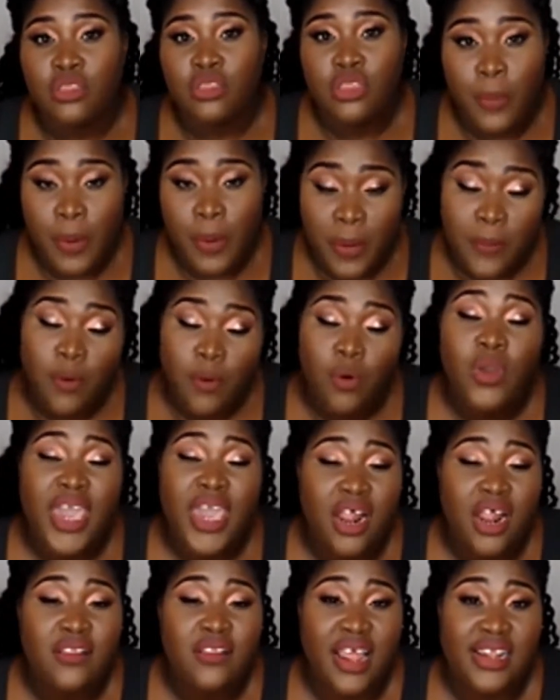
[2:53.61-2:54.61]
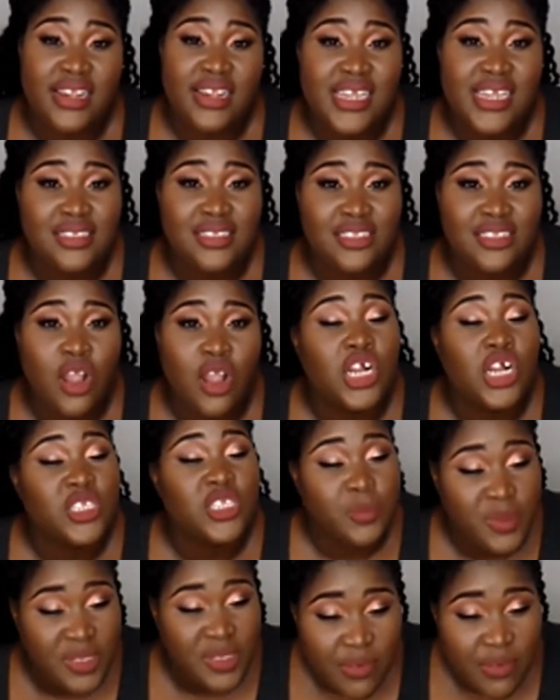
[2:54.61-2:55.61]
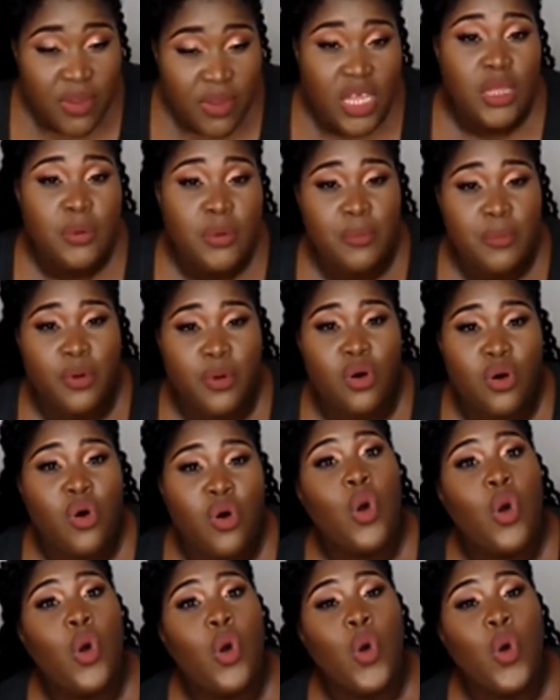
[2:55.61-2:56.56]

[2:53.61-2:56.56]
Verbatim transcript: the people who get on that list are specifically people